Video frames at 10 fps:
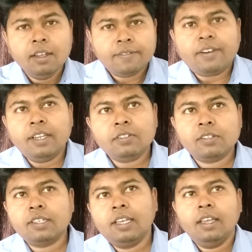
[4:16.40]

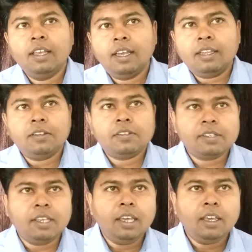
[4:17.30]
Friends, let us
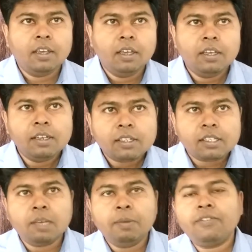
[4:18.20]
see
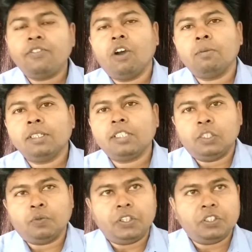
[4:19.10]
semi-formal
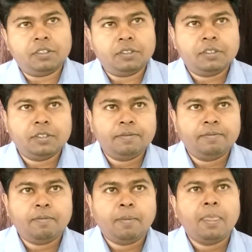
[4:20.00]
situations.
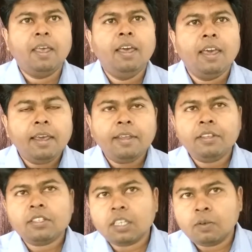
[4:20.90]
In
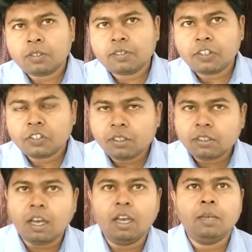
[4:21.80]
this conversation
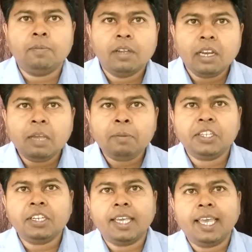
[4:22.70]
type,
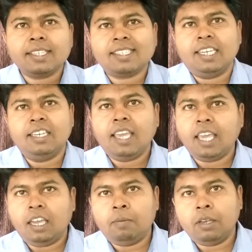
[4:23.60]
limited extent
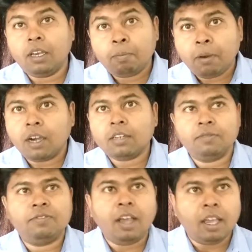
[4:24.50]
can be a part
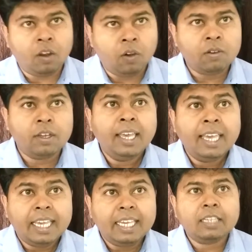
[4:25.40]
of dialogue
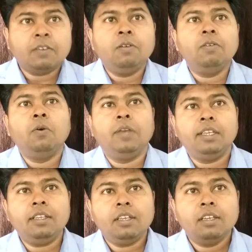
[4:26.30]

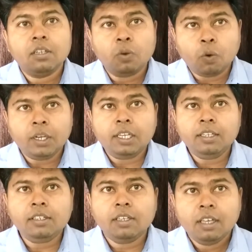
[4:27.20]
including
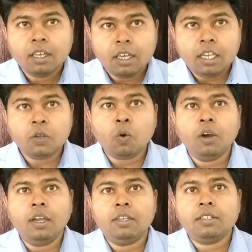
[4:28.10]
greeting,
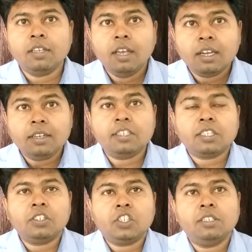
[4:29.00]
inquiries,
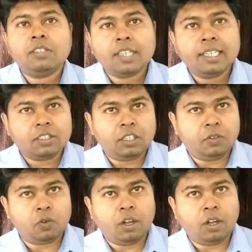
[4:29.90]
discussions, etc.